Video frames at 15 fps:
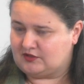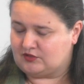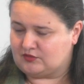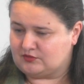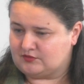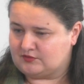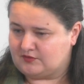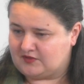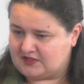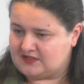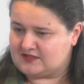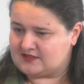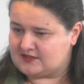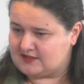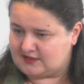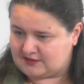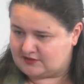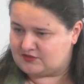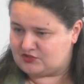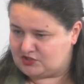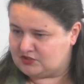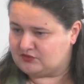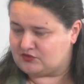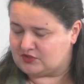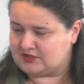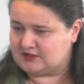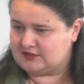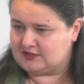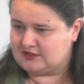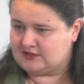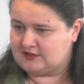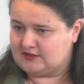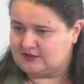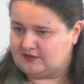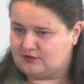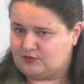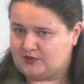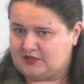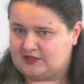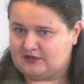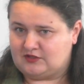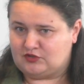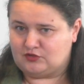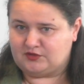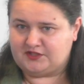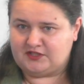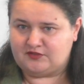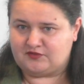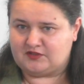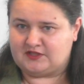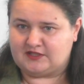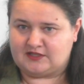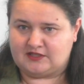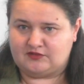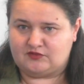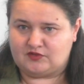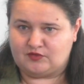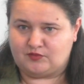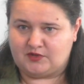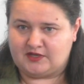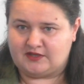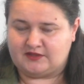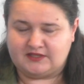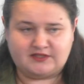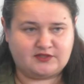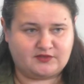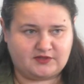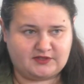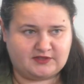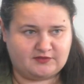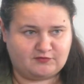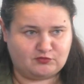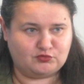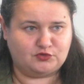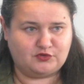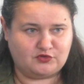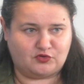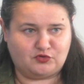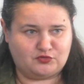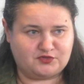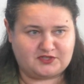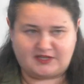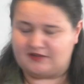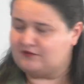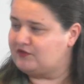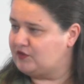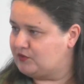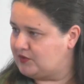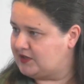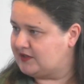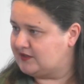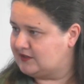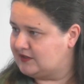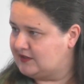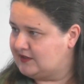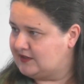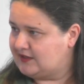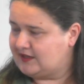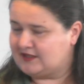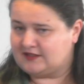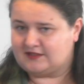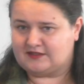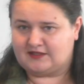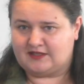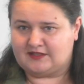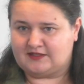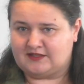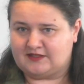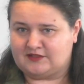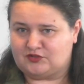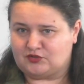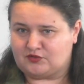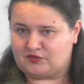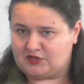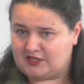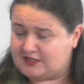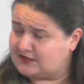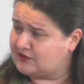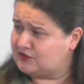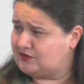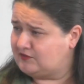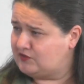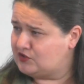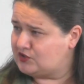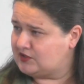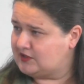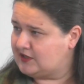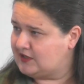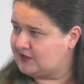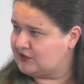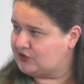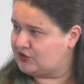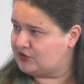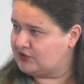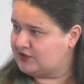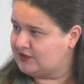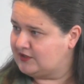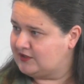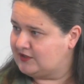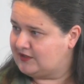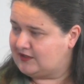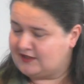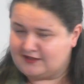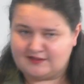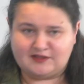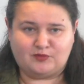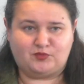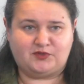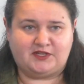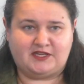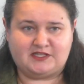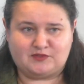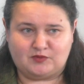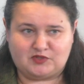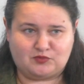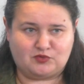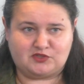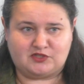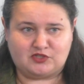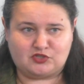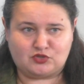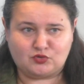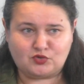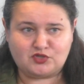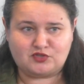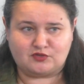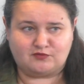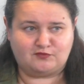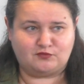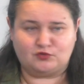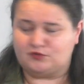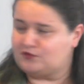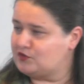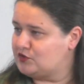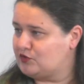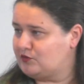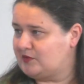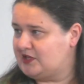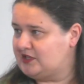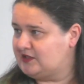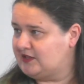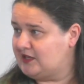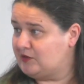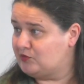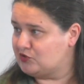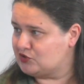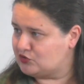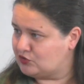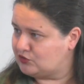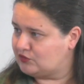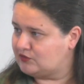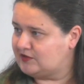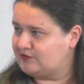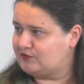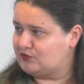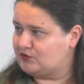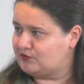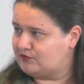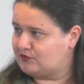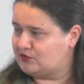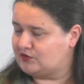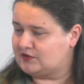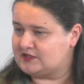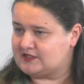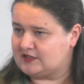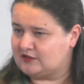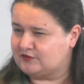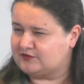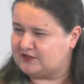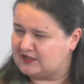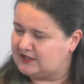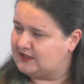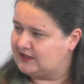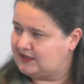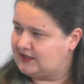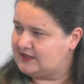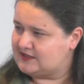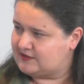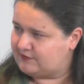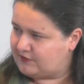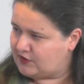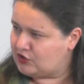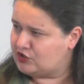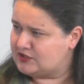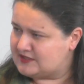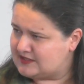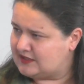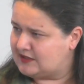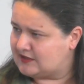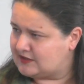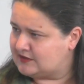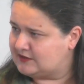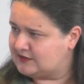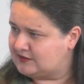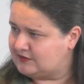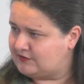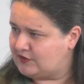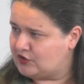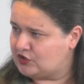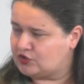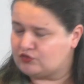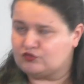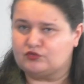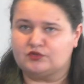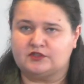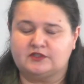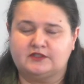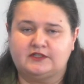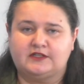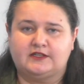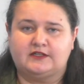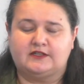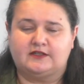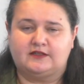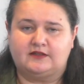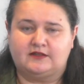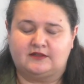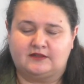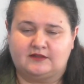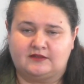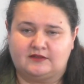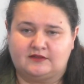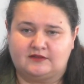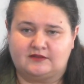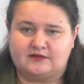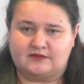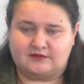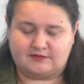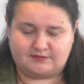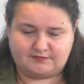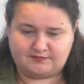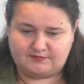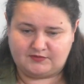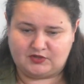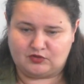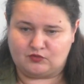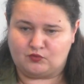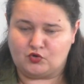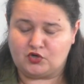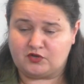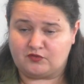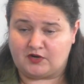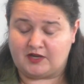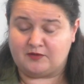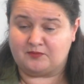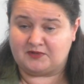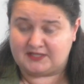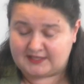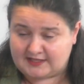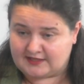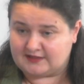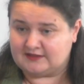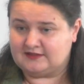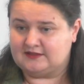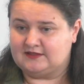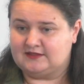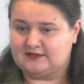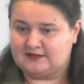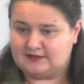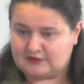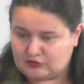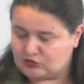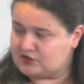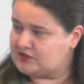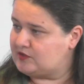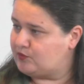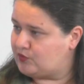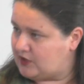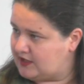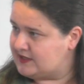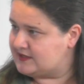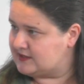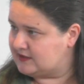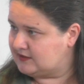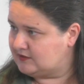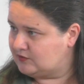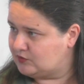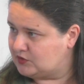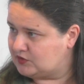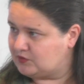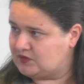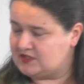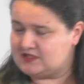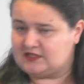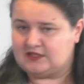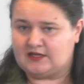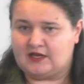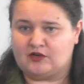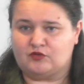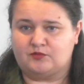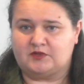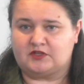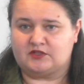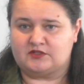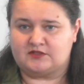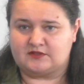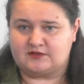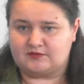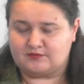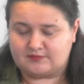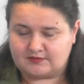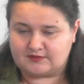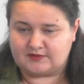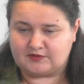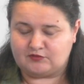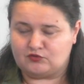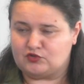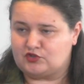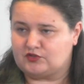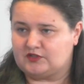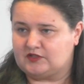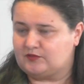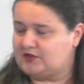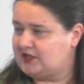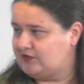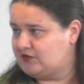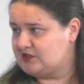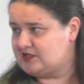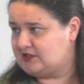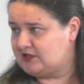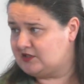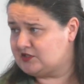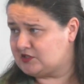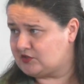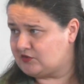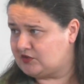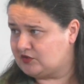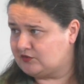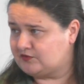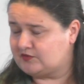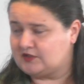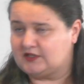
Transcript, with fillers: you know, this and children, when you live in the country where literally food grows everywhere. And, and, and to create artificial hunger in the place which was the source of food for so many neighbors, not only for, for itself, is a very cynical and very cruel, uh, you know, war crime. But again, not surprising what we see now, because unfortunately we have a history of